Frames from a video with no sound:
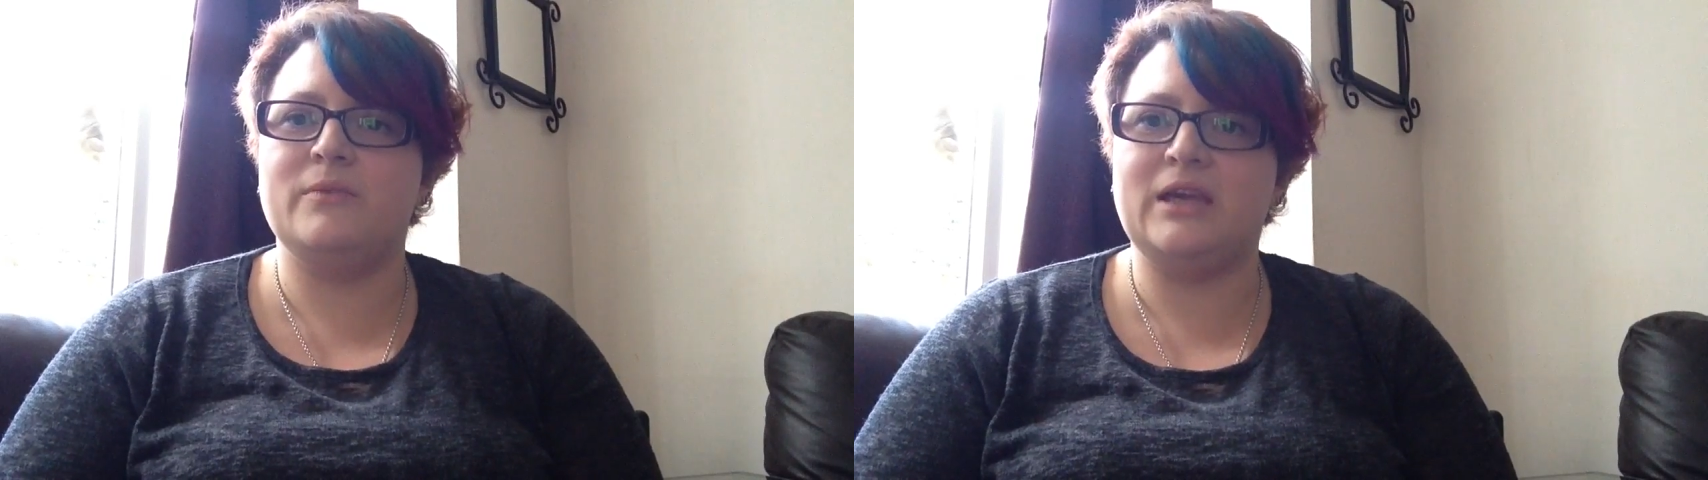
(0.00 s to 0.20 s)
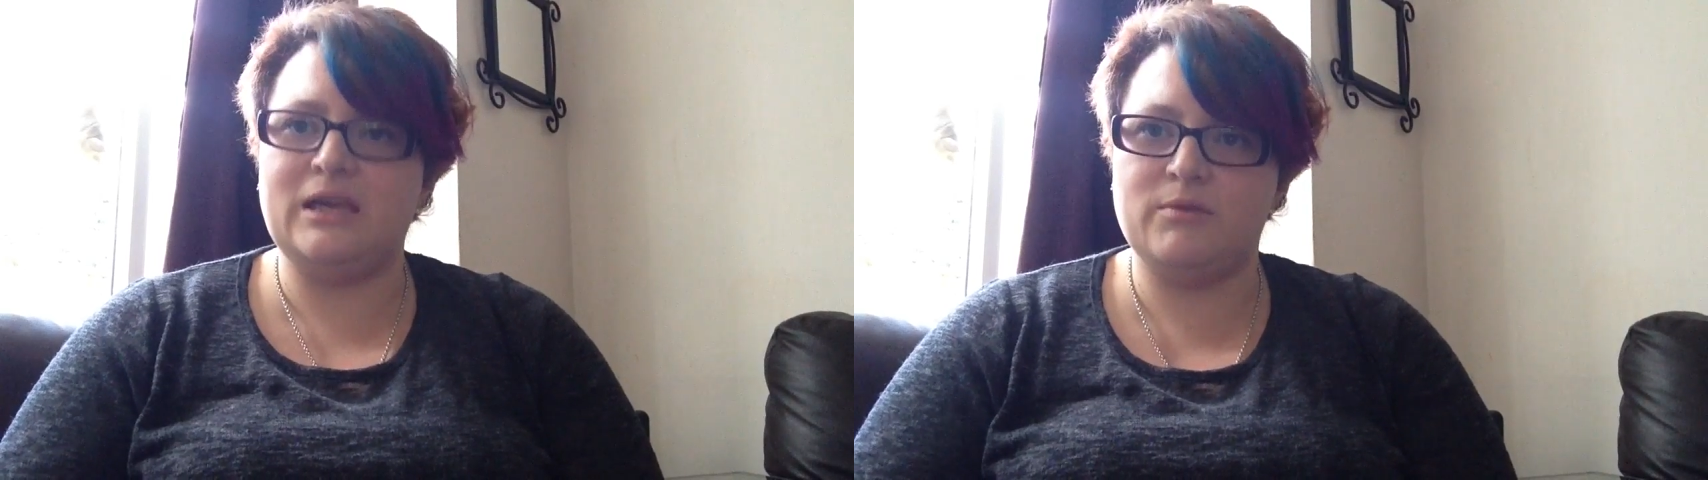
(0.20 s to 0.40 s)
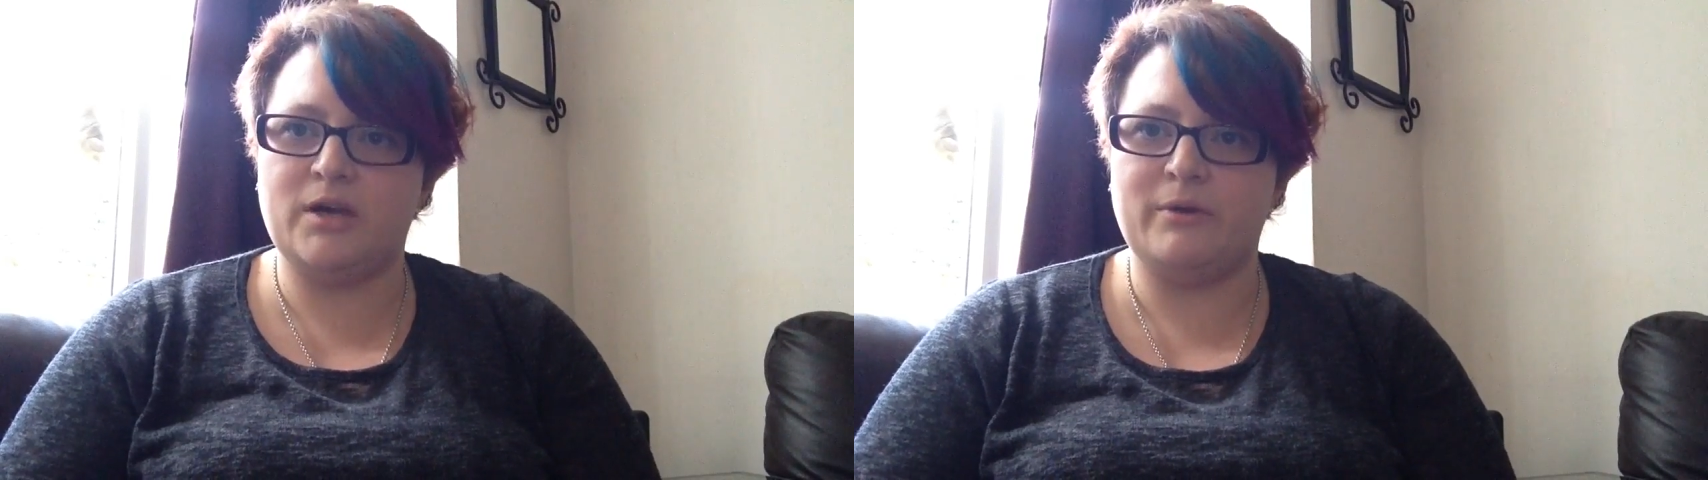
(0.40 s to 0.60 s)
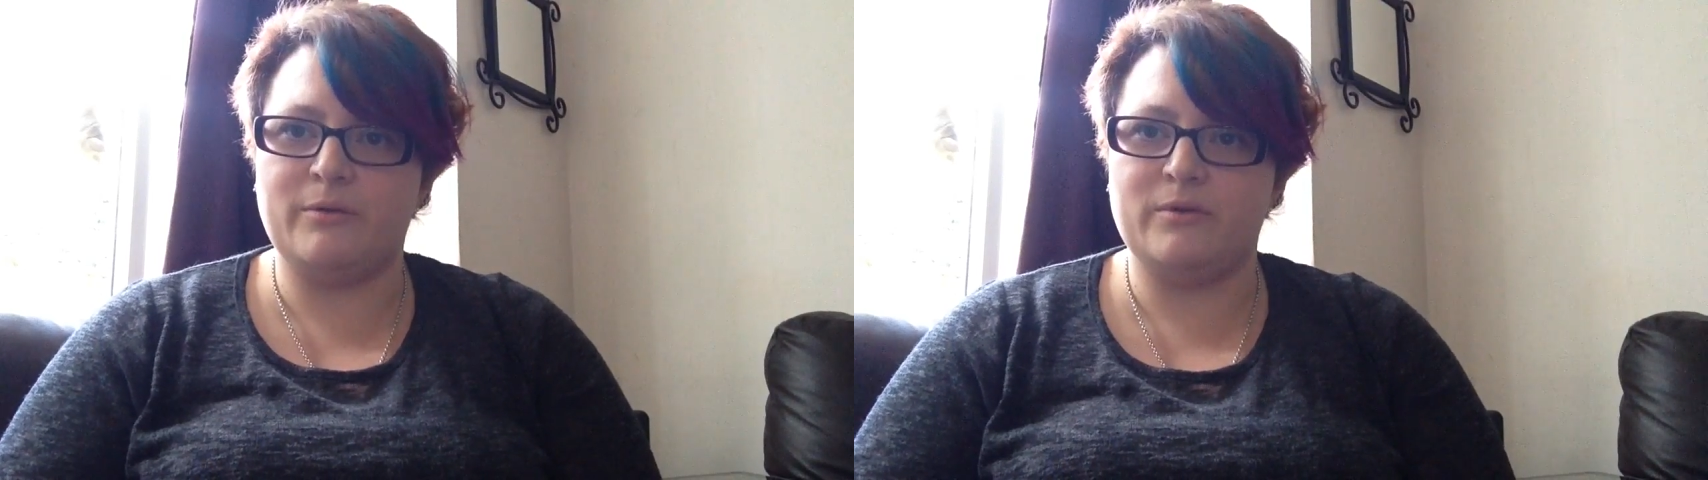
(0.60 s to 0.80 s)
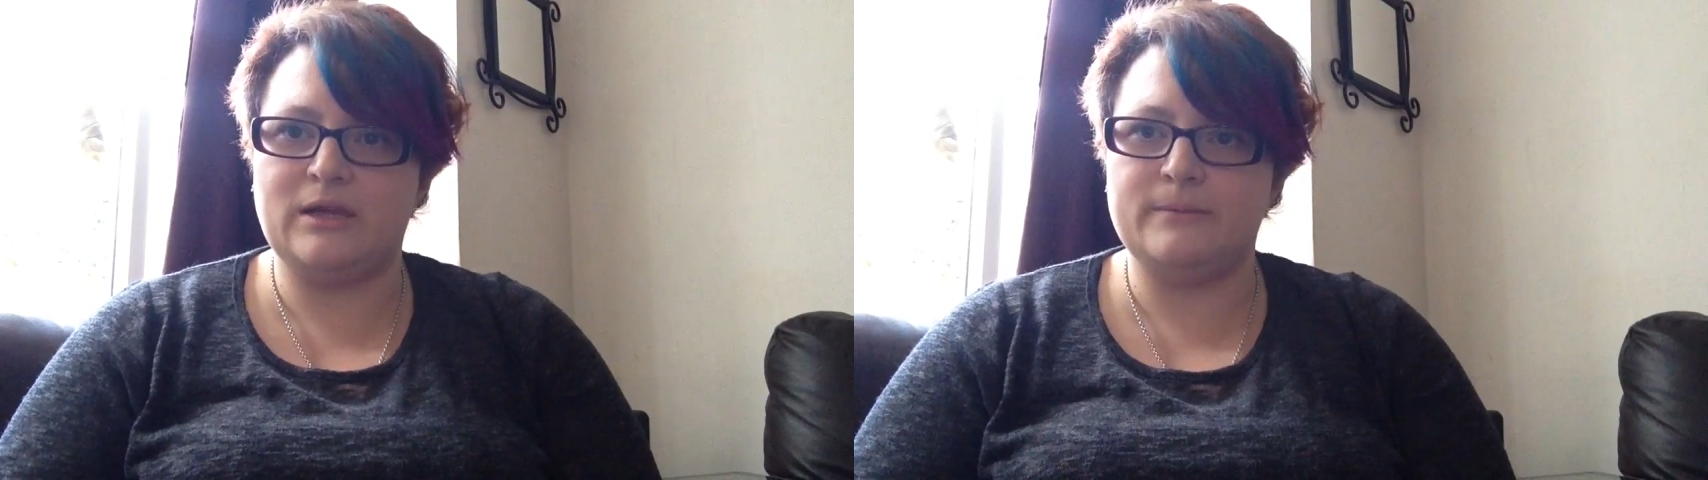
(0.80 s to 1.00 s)
Keep
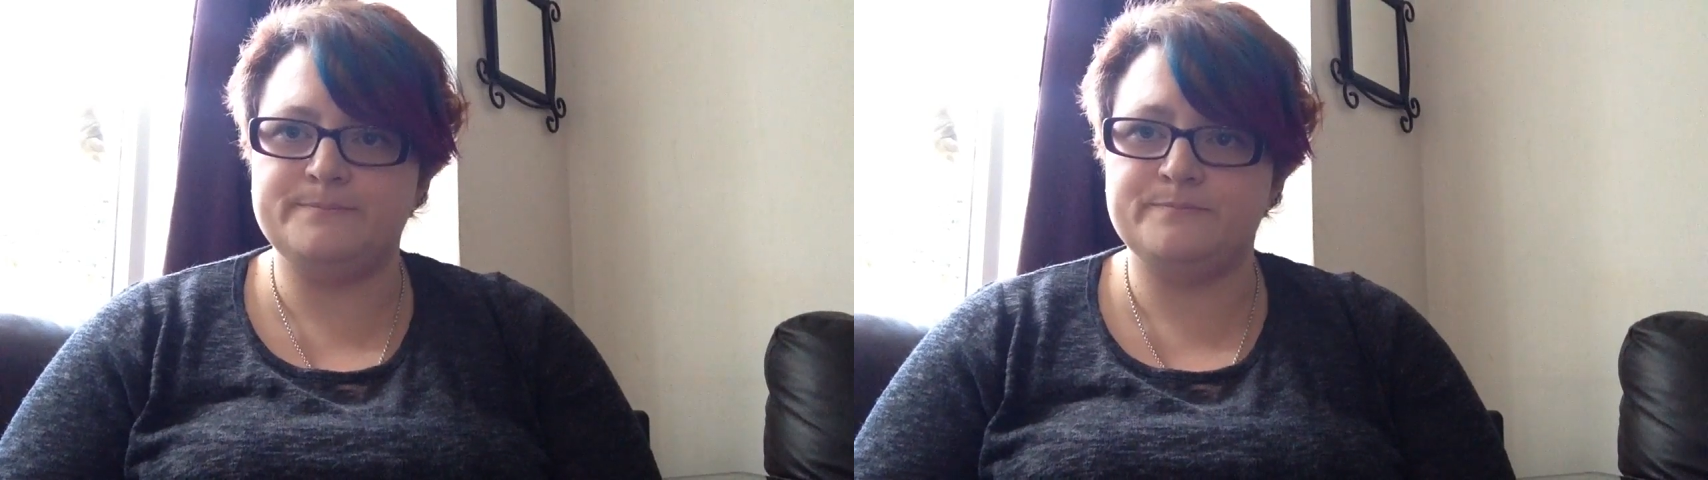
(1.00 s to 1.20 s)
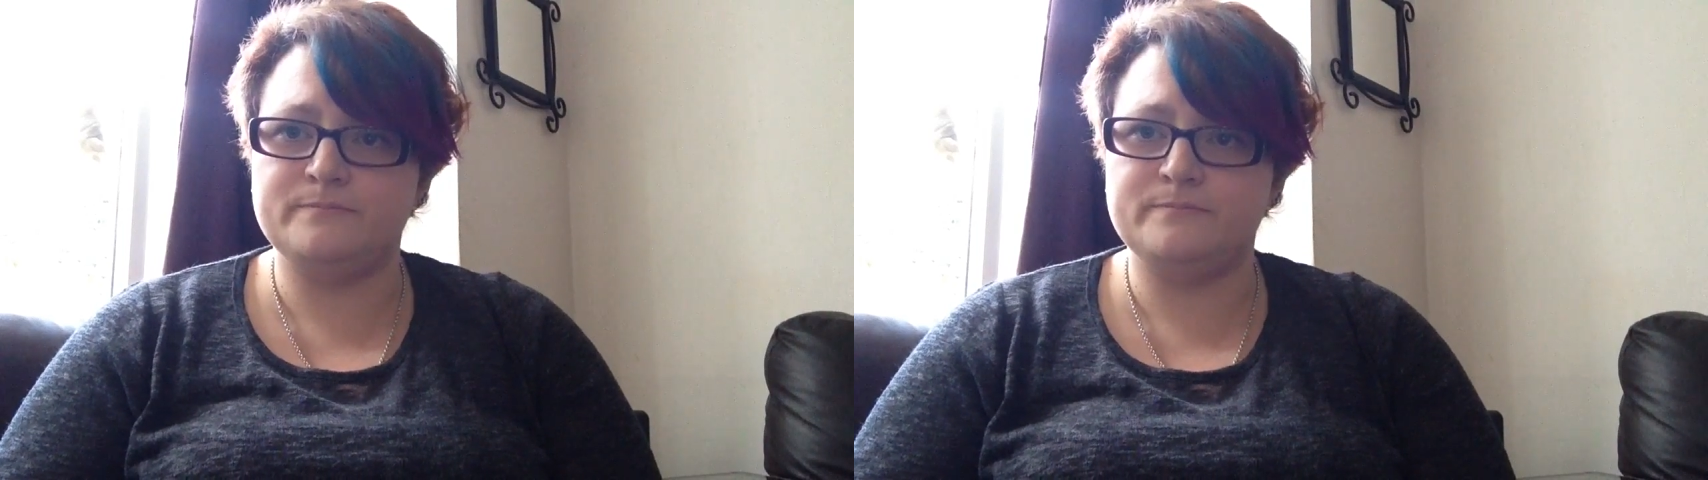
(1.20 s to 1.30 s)
going with it.